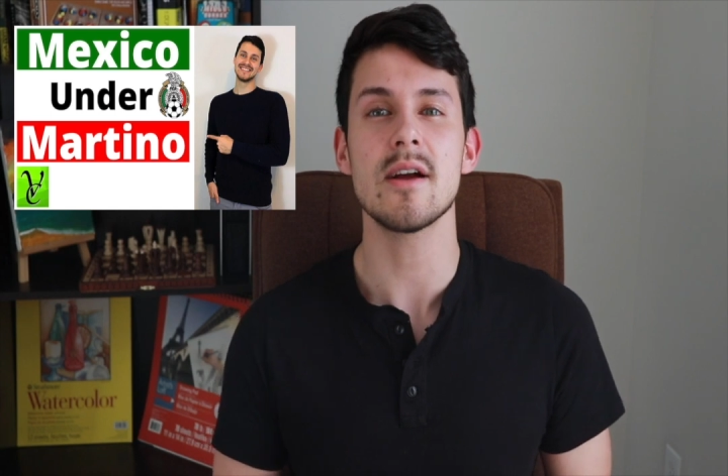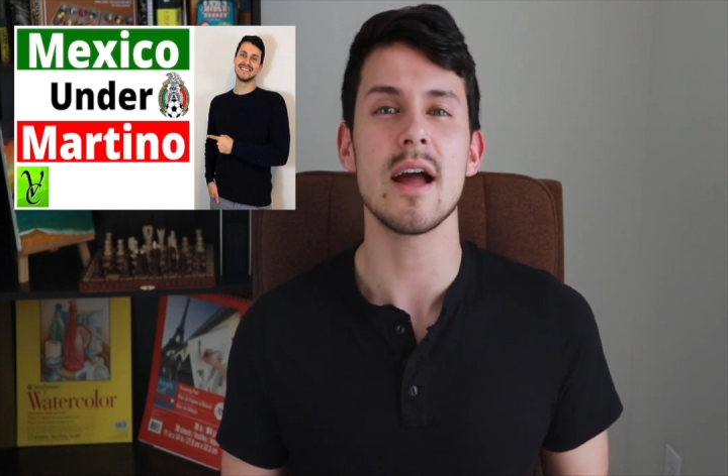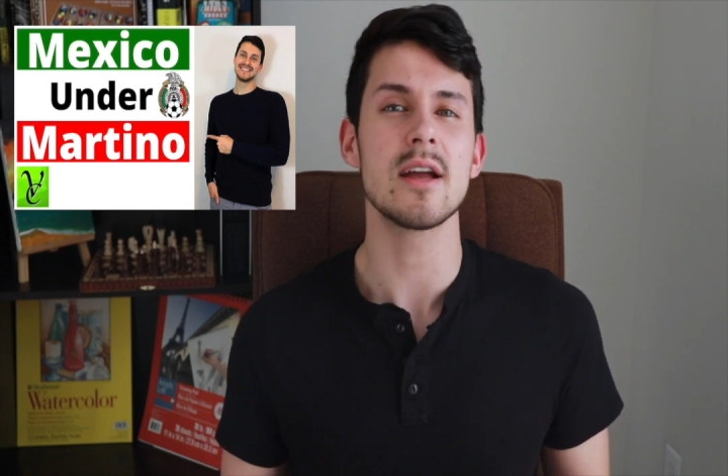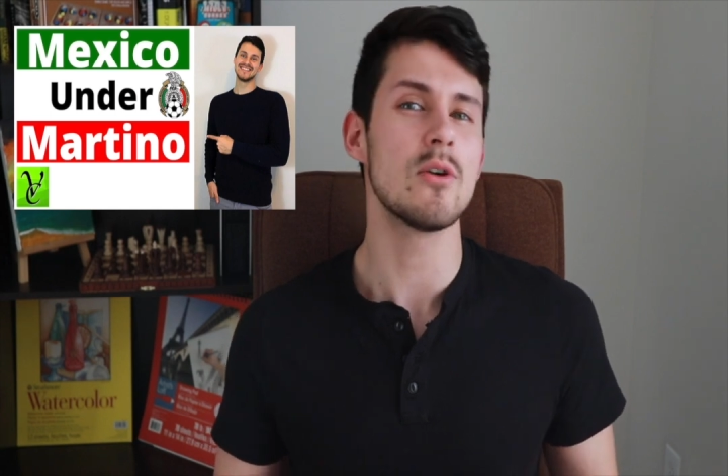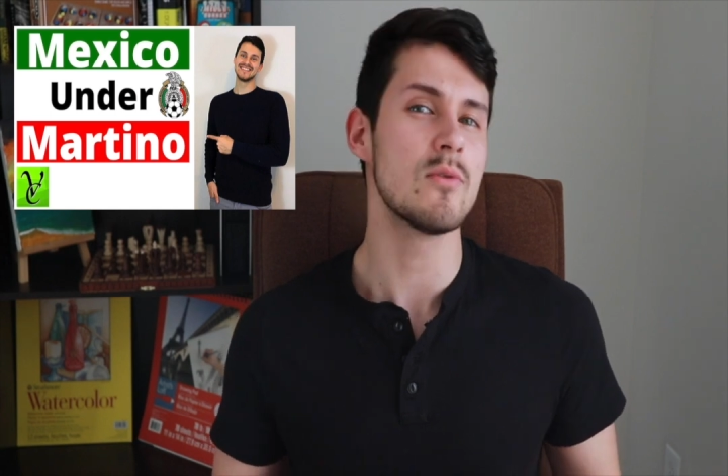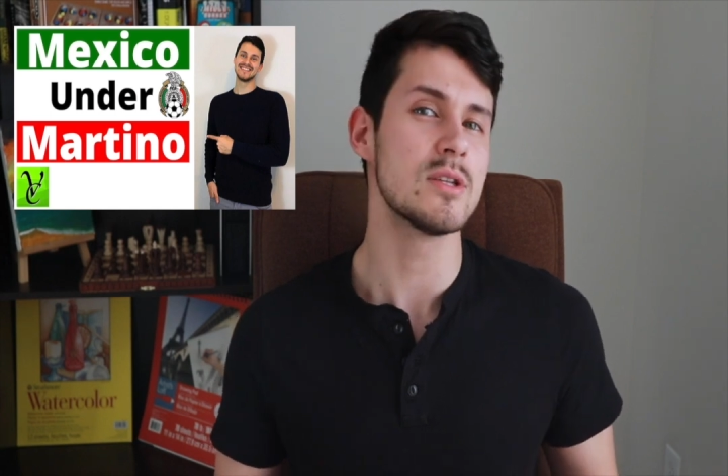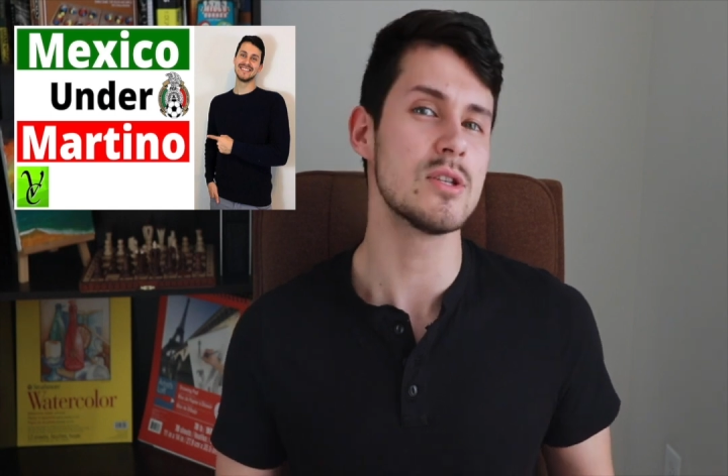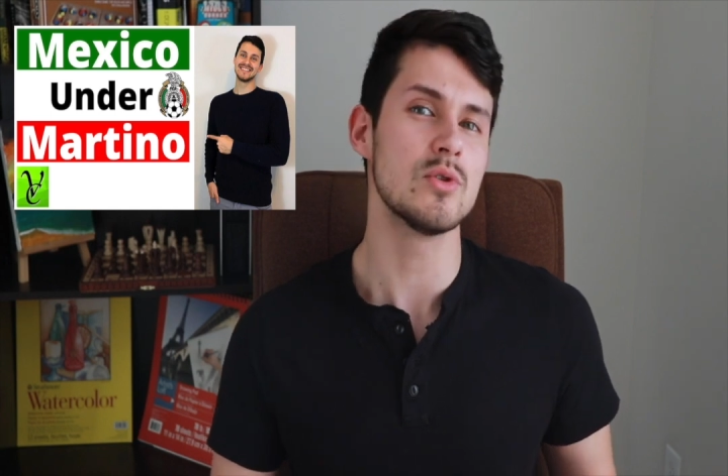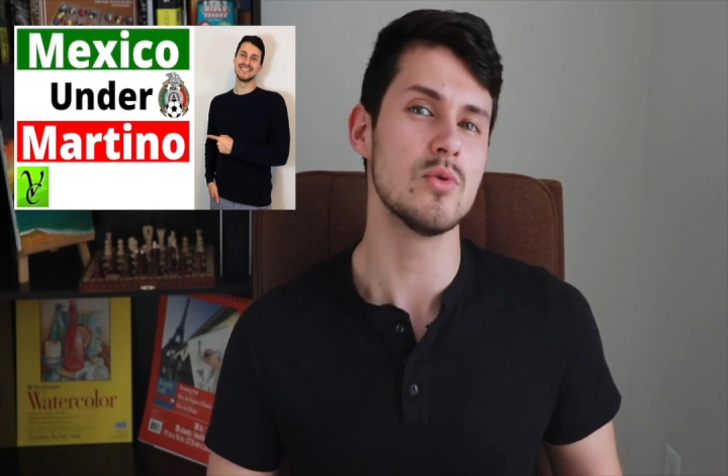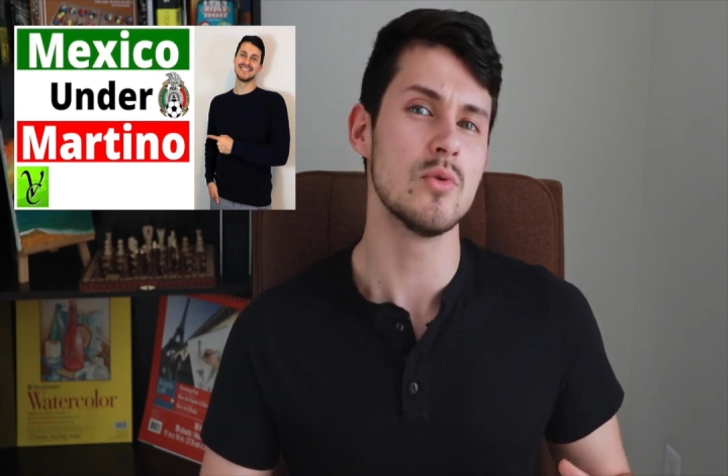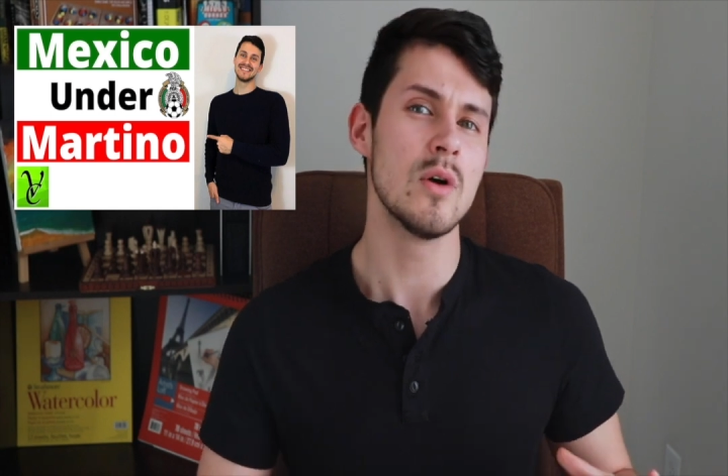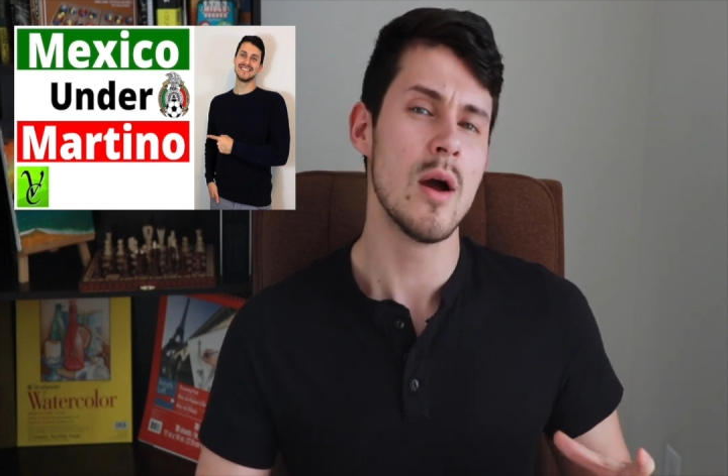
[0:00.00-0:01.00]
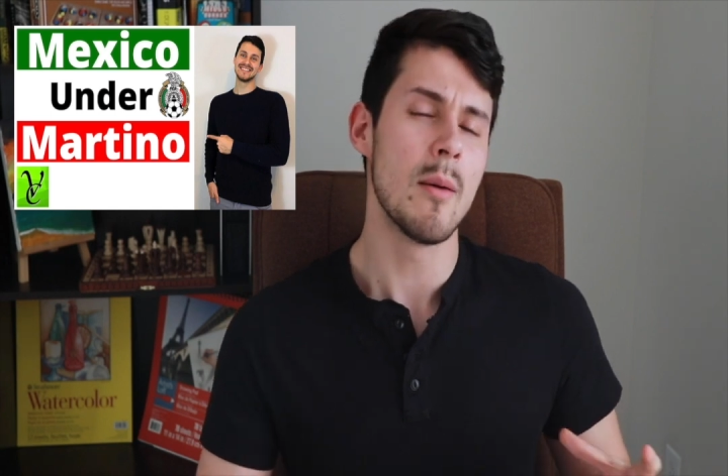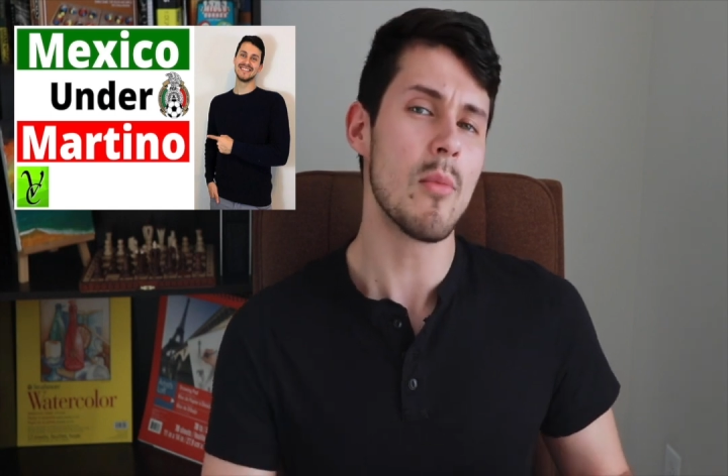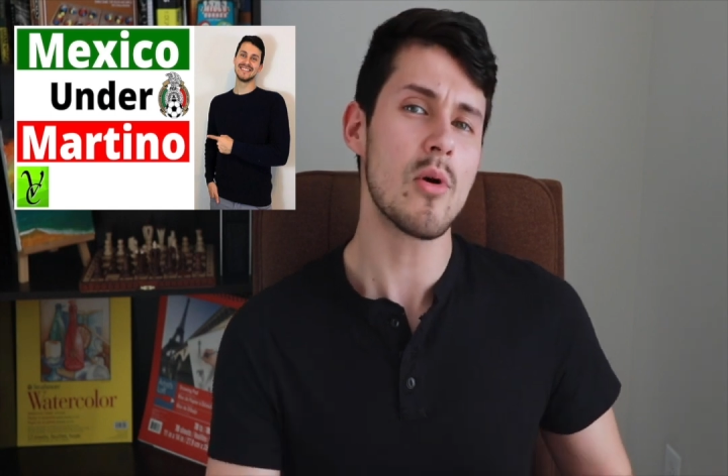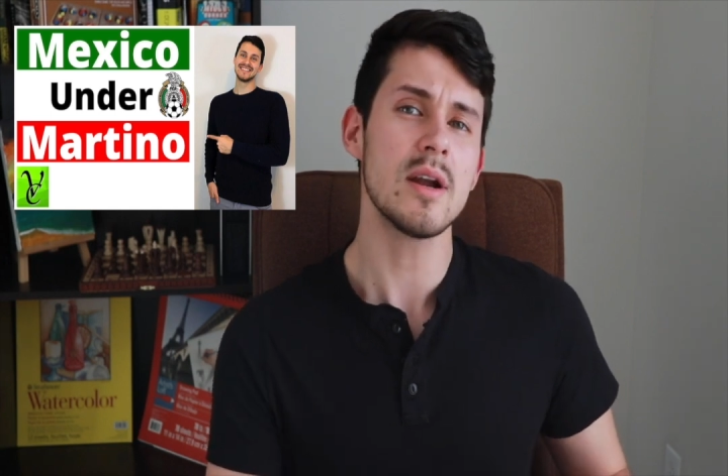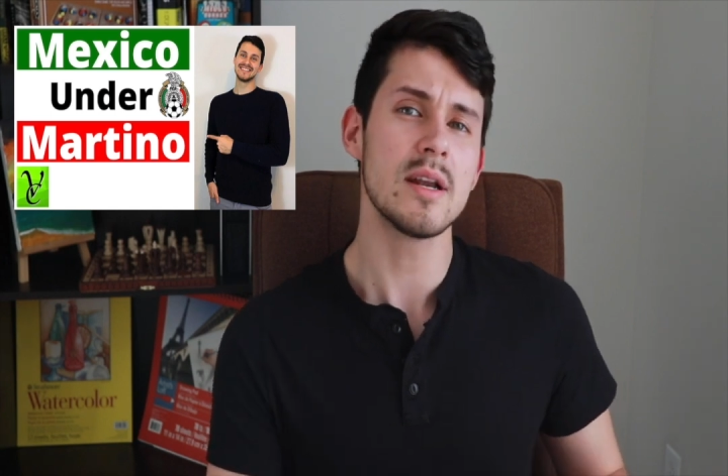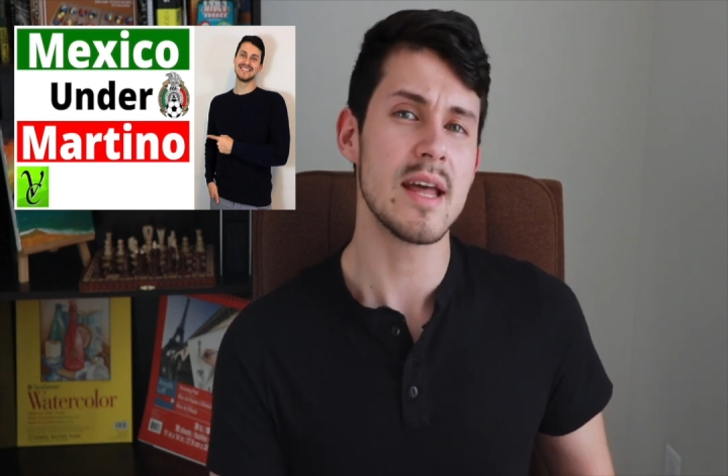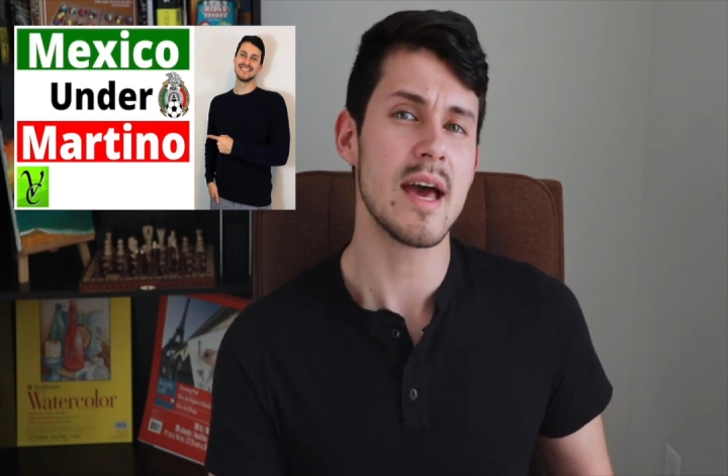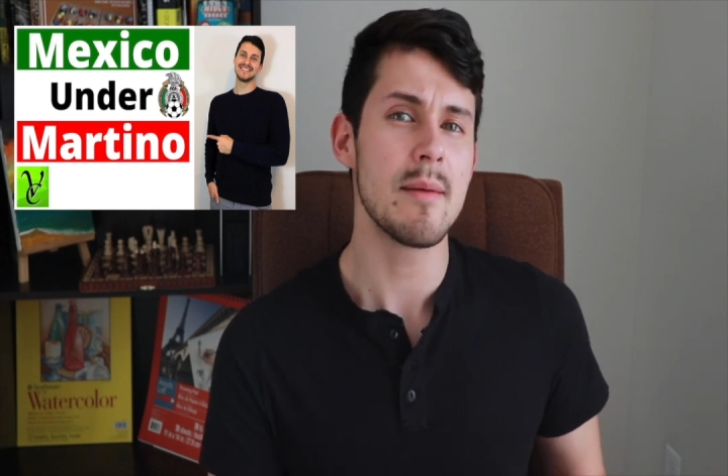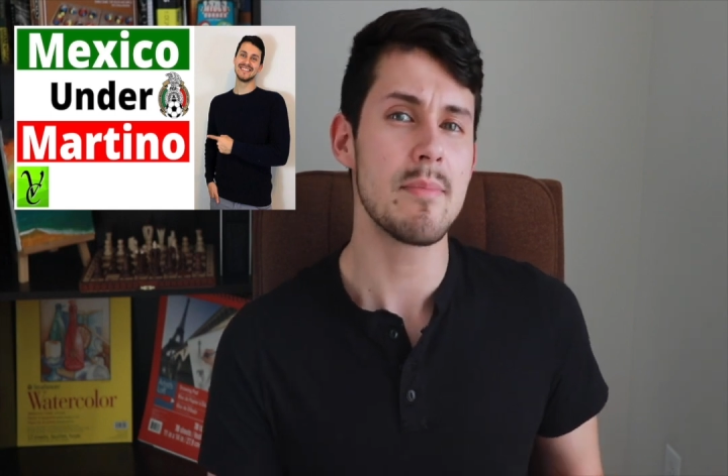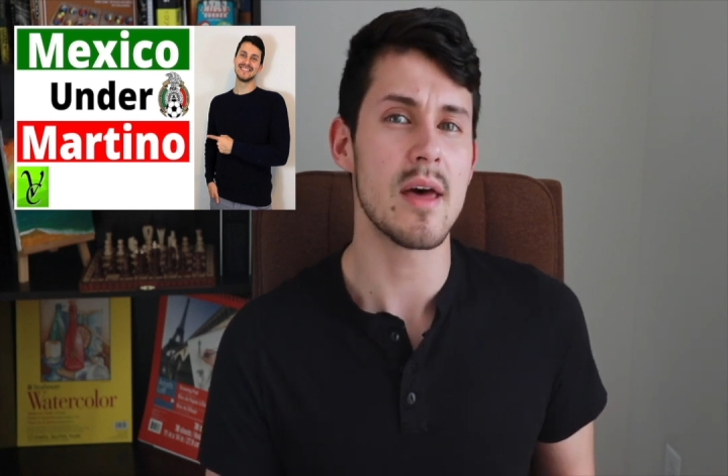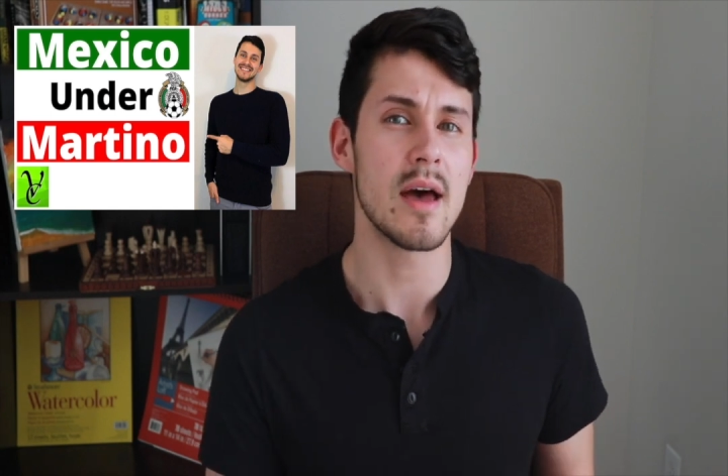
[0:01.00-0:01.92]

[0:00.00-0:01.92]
I go into more depth.